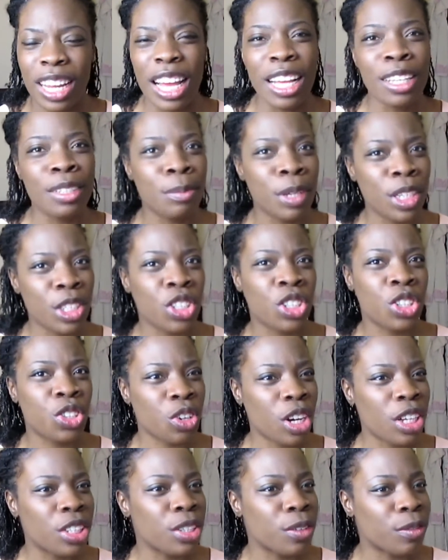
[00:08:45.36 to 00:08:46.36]
as much
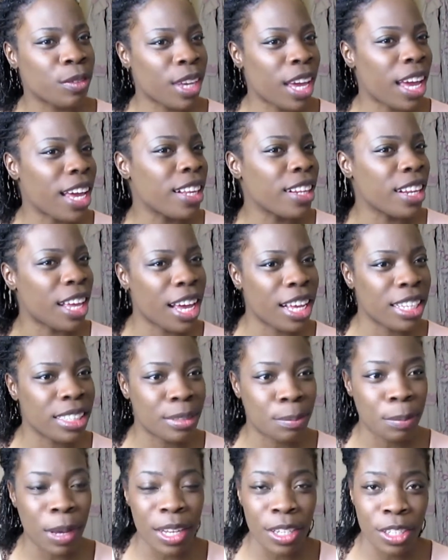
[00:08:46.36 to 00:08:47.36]
stress of getting the hair
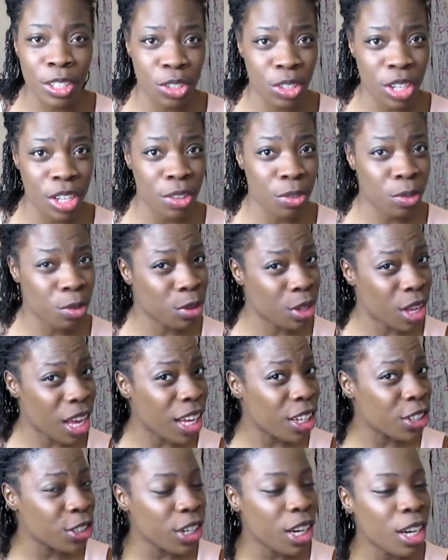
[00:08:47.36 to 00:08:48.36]
to penetrate through the
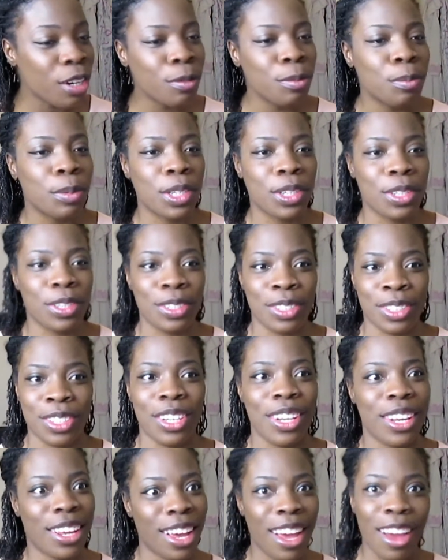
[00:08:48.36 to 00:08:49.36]
hair shaft because
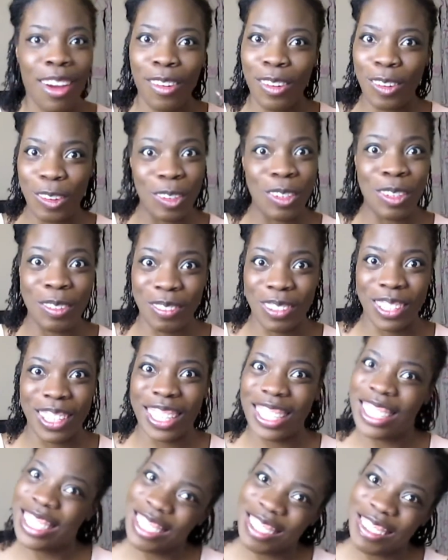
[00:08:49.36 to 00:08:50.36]
all of
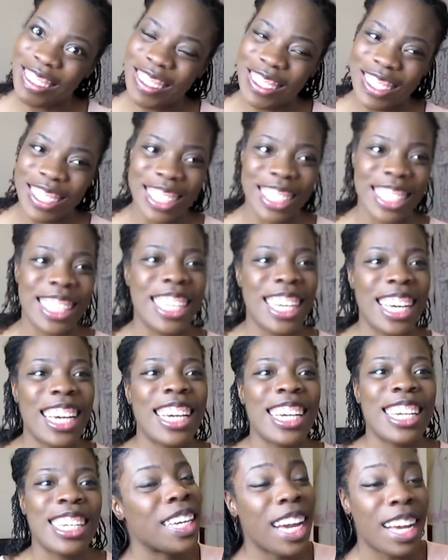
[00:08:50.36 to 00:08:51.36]
it is yours.
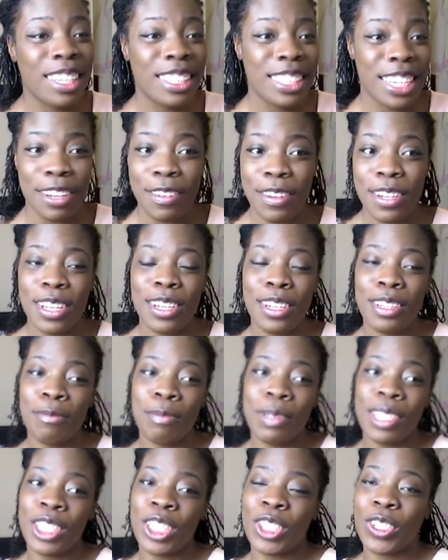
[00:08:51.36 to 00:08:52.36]
Yeah, I'll definitely
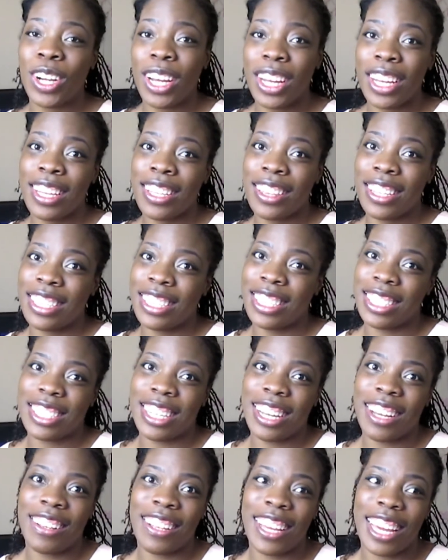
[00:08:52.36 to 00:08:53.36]
be trying this
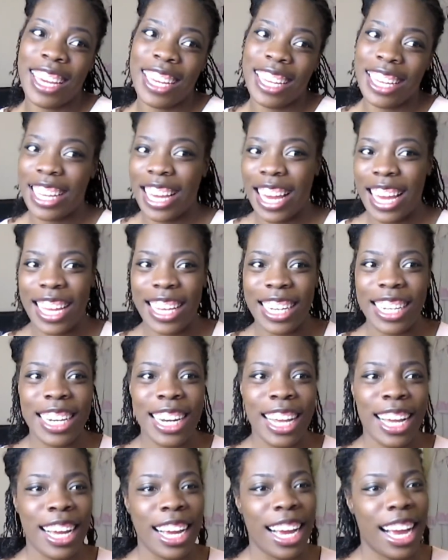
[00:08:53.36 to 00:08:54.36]
style
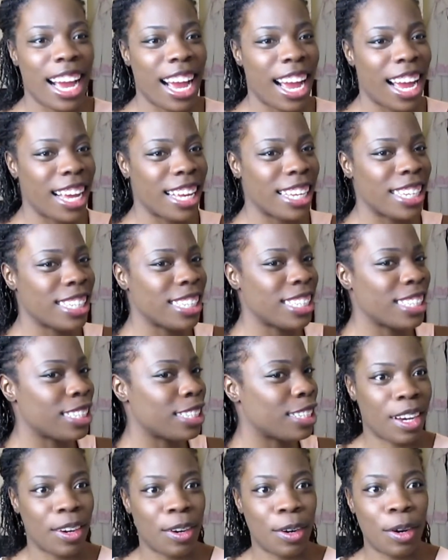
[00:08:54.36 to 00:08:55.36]
again, and
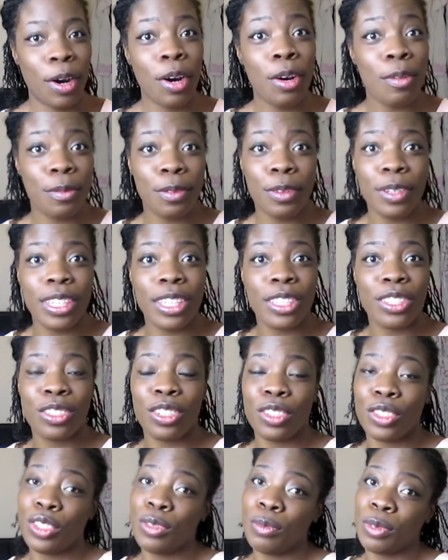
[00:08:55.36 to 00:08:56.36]
hopefully it's
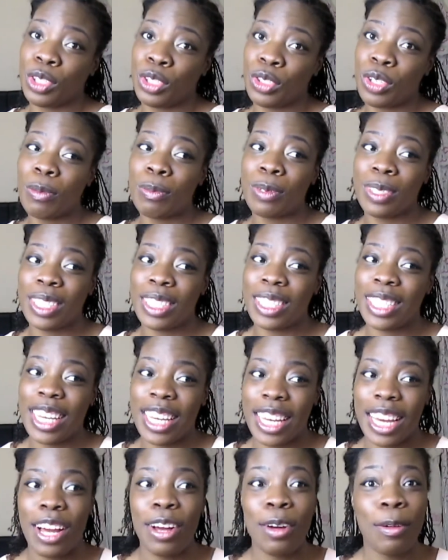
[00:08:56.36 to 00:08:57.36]
not too much trouble to
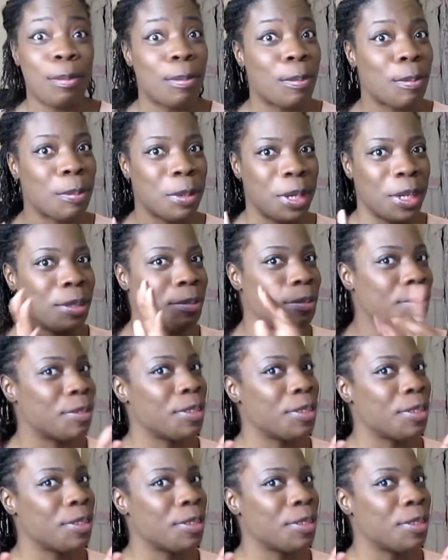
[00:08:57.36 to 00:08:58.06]
take out, but